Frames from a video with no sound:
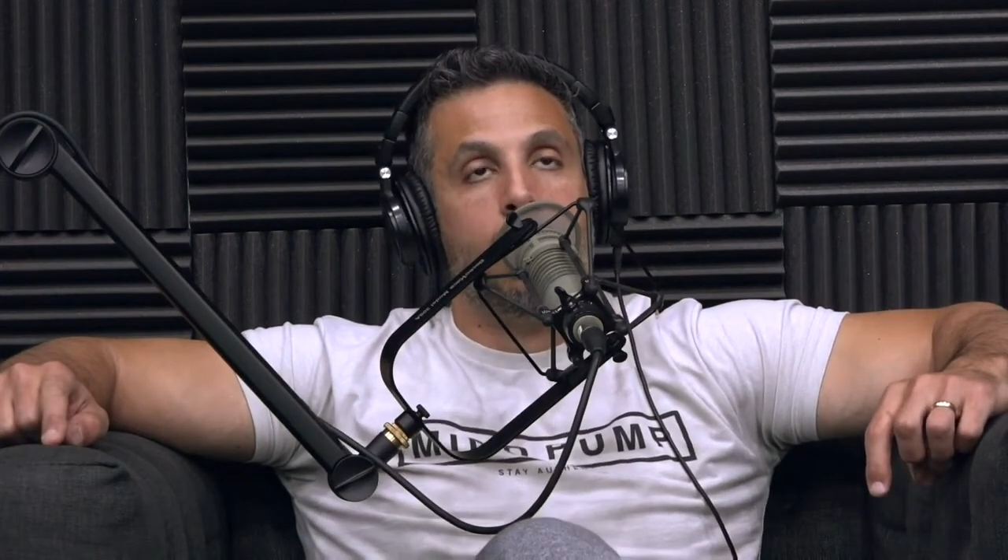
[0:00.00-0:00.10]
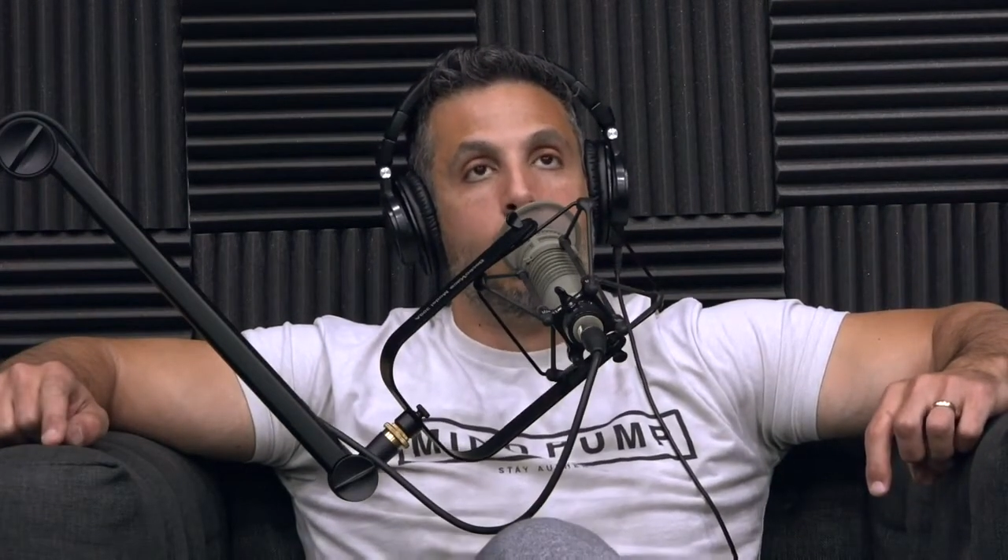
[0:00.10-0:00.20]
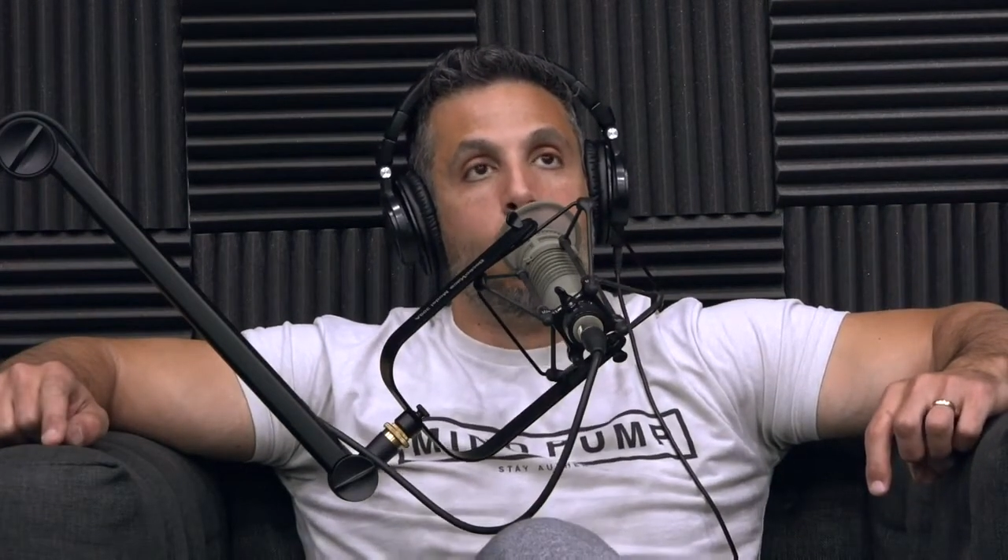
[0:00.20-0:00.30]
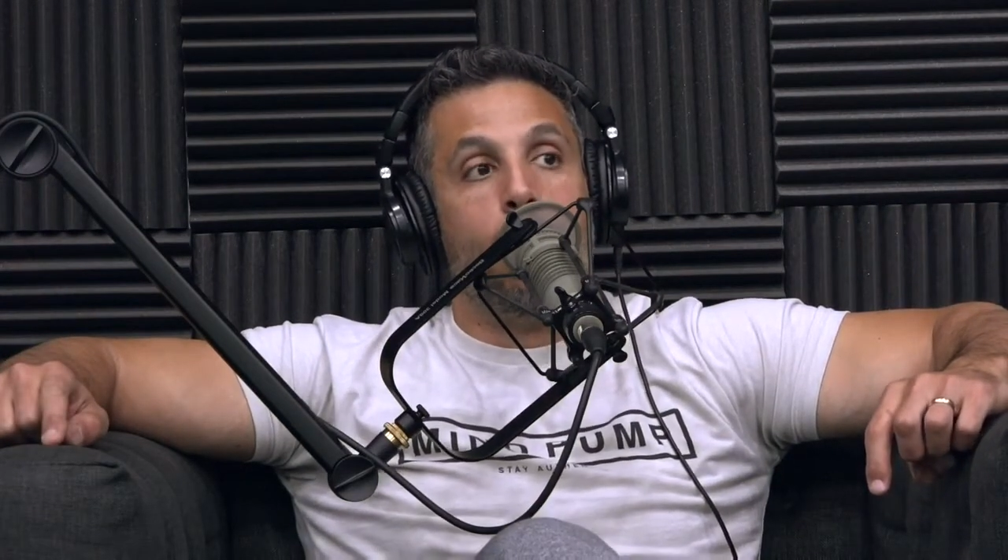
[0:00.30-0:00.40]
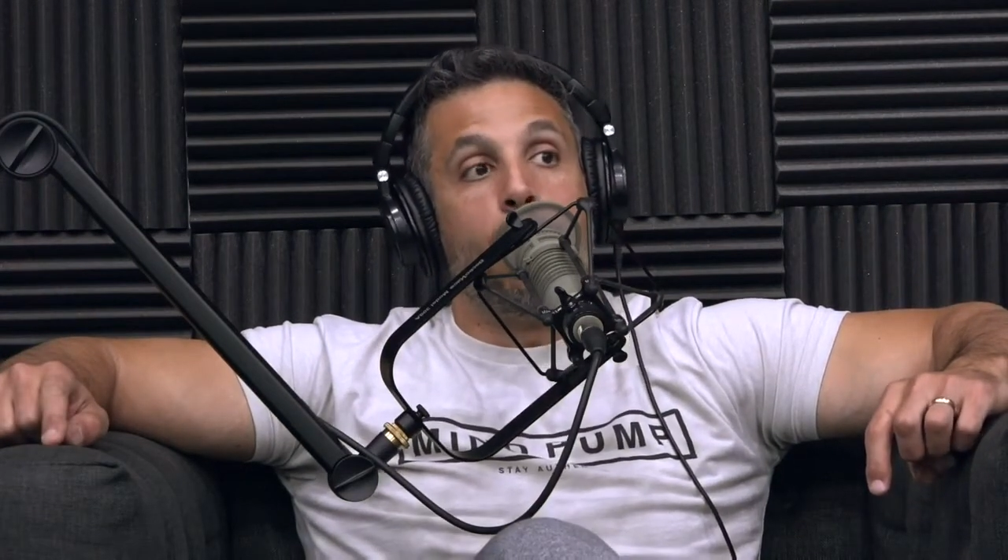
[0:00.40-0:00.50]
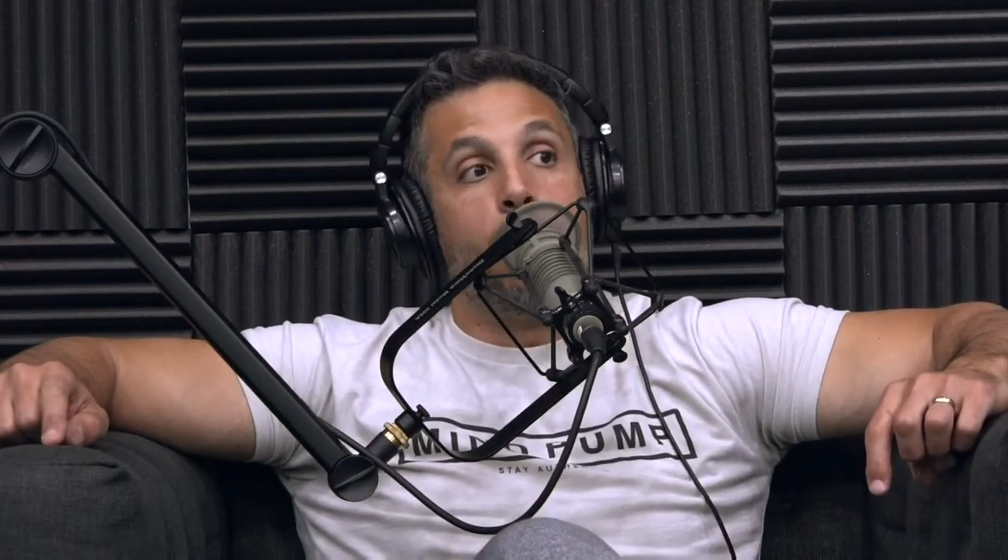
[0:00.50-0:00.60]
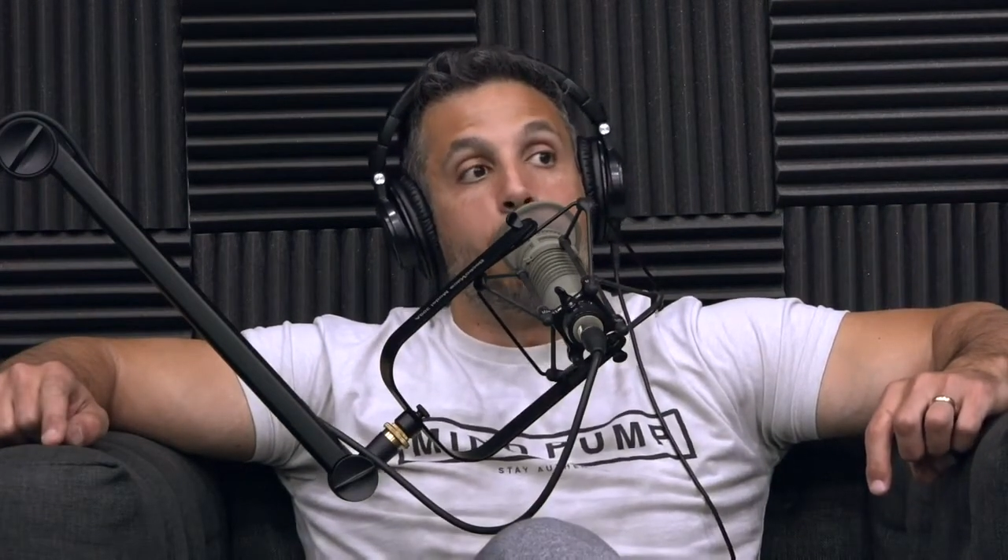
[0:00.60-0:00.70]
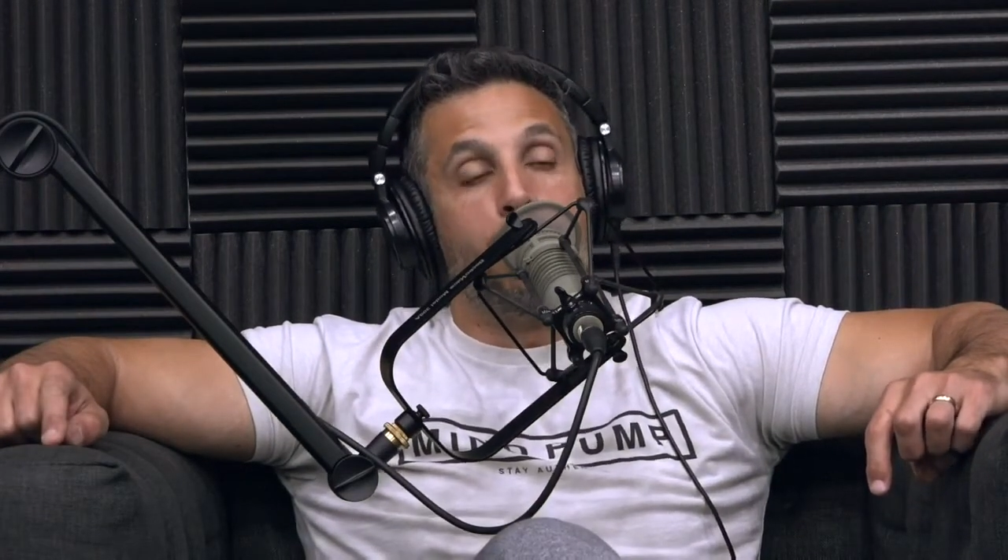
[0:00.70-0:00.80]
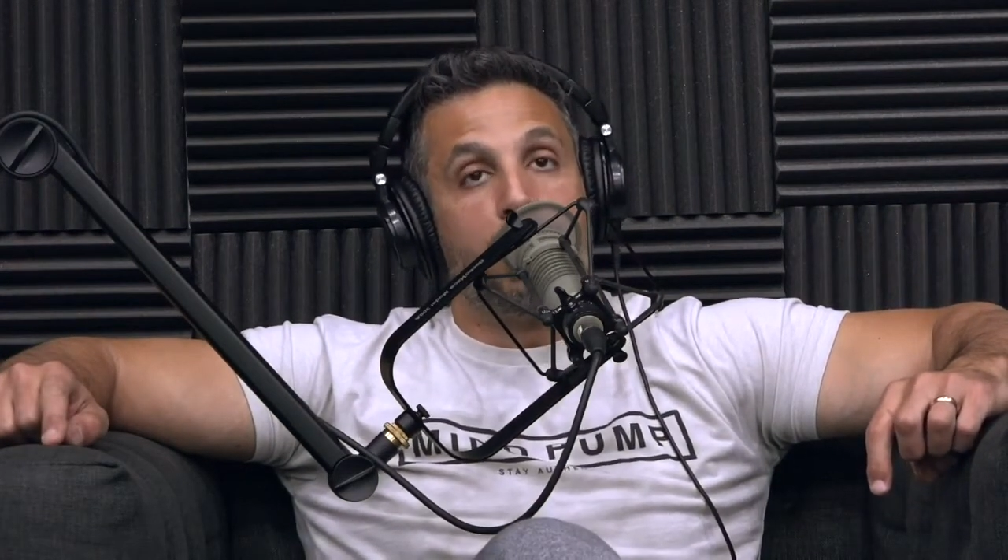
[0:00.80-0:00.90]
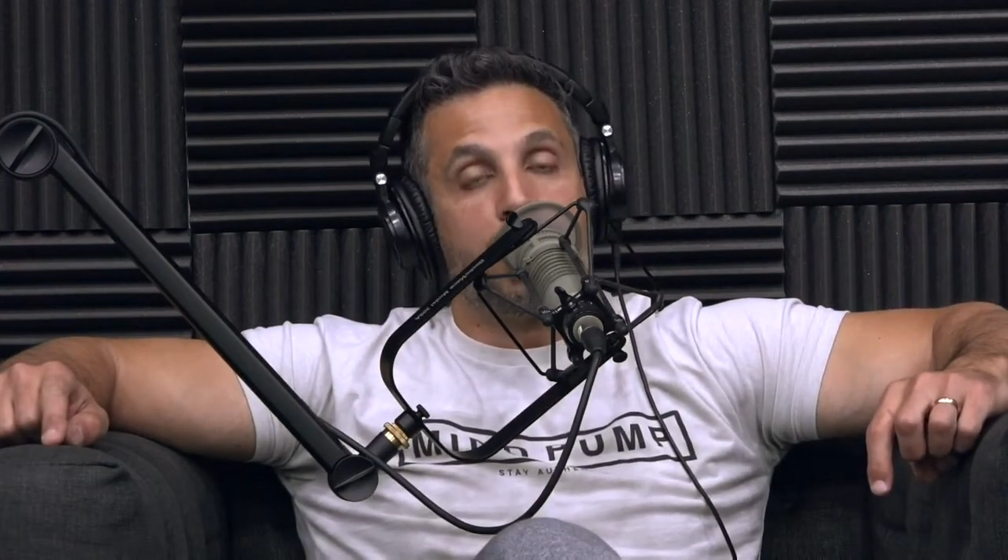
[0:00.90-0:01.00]
one arm
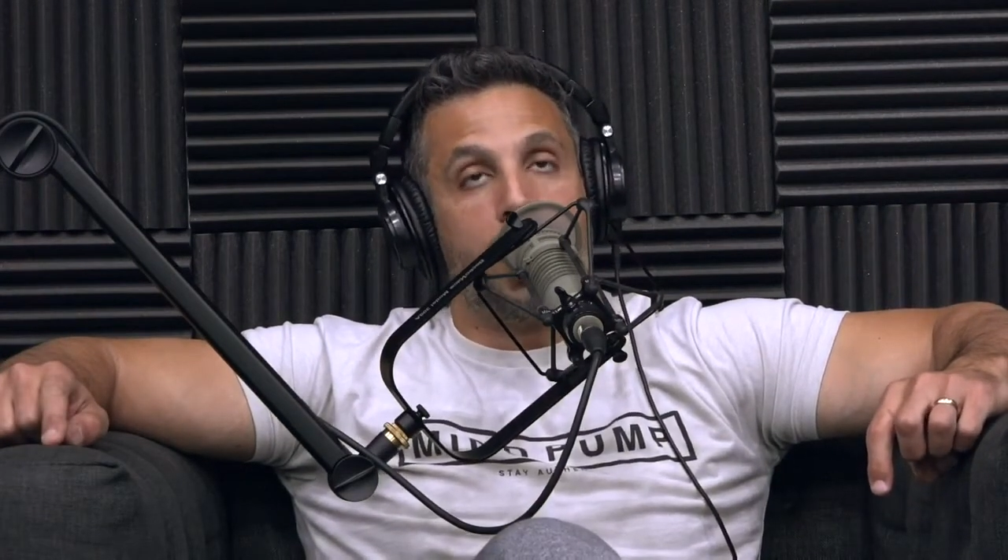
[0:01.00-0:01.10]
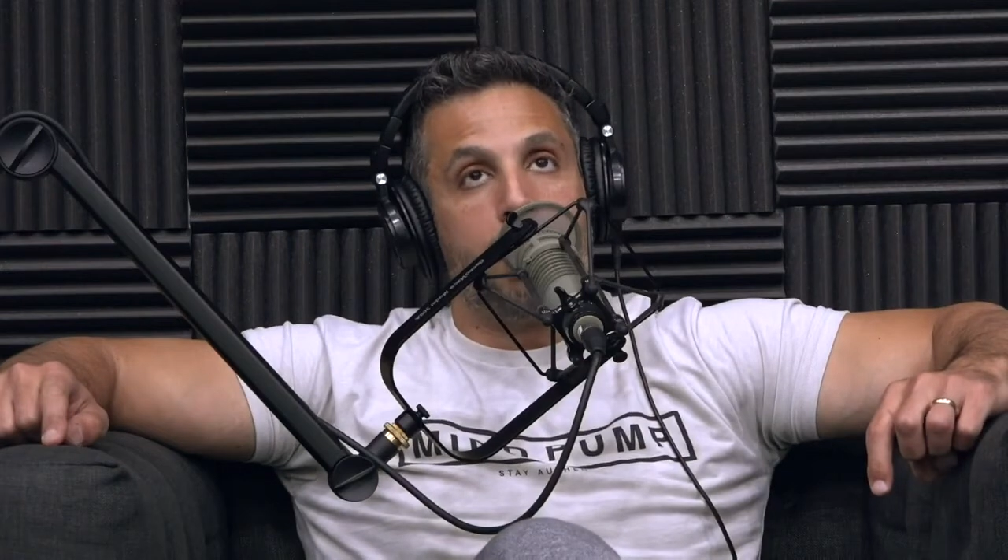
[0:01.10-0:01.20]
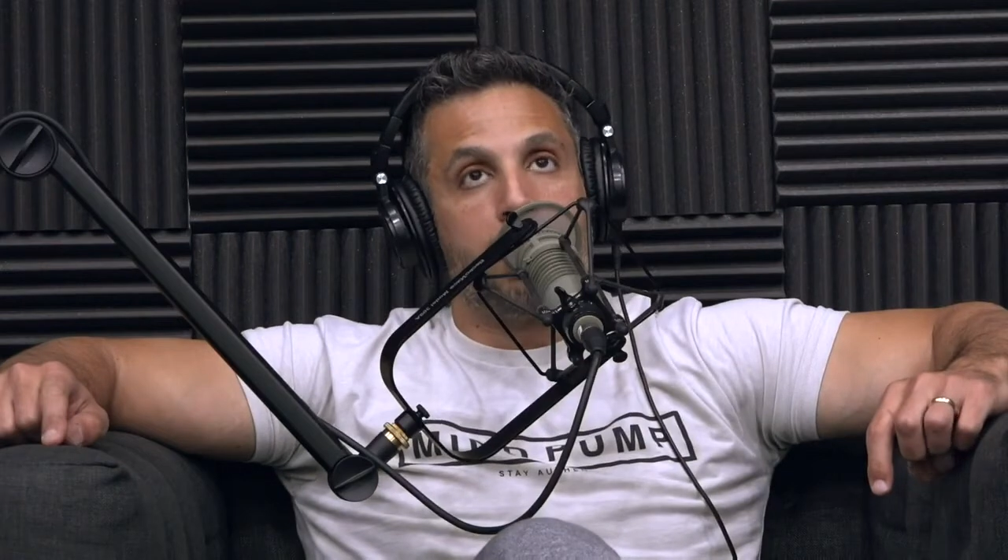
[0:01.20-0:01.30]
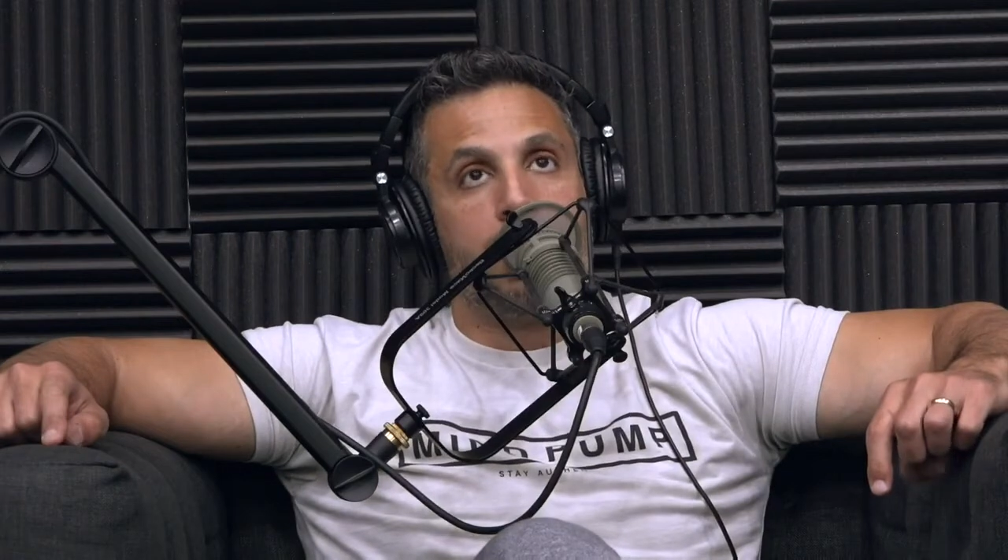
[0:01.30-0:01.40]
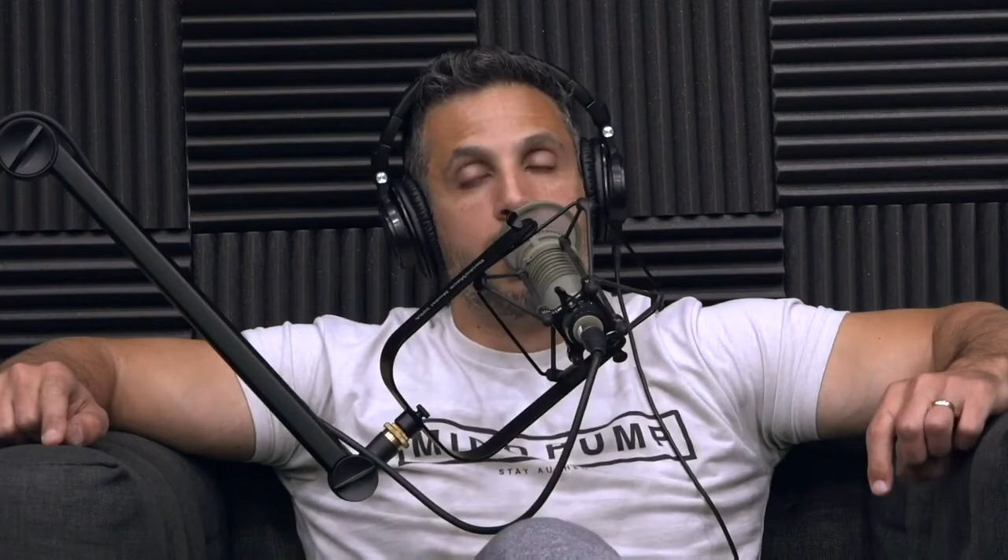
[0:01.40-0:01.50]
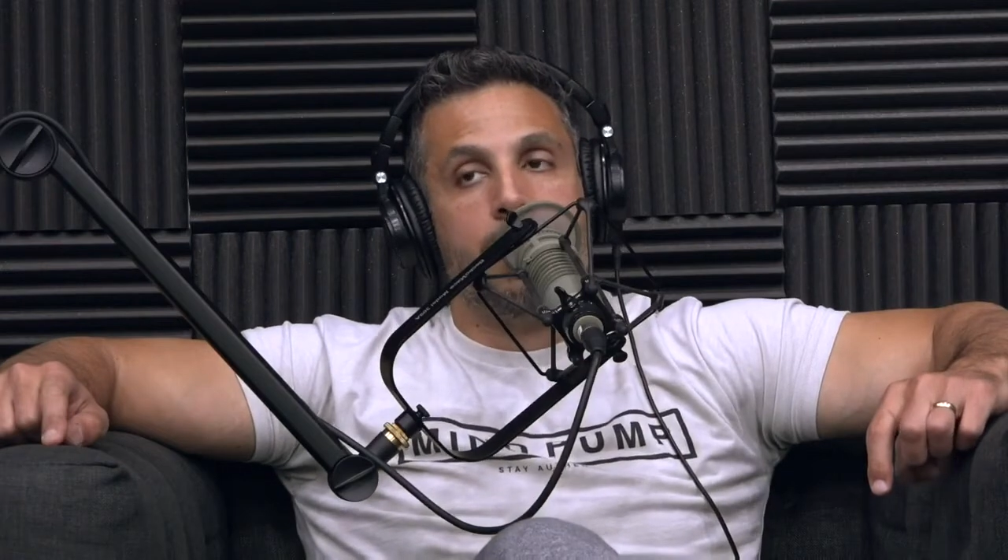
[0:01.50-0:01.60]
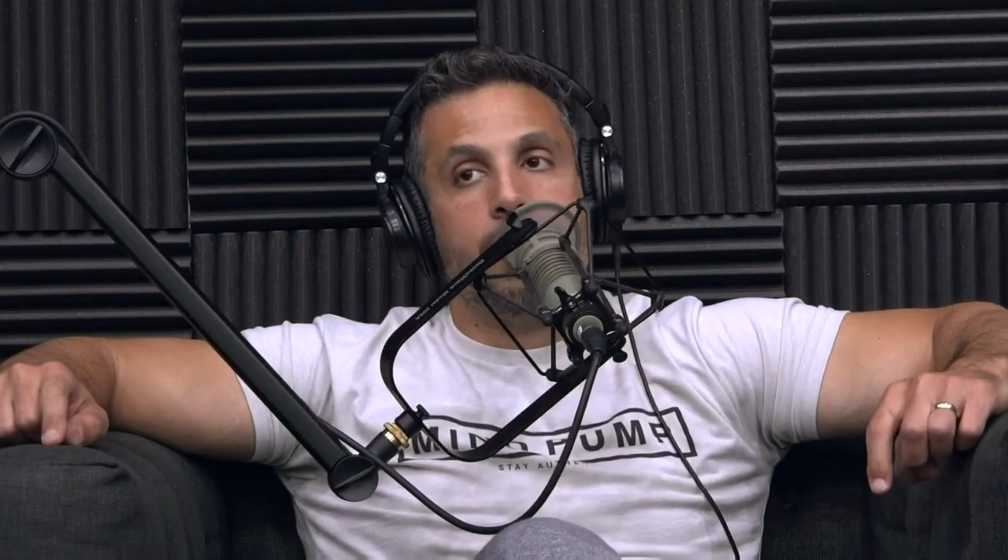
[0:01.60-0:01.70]
push-ups,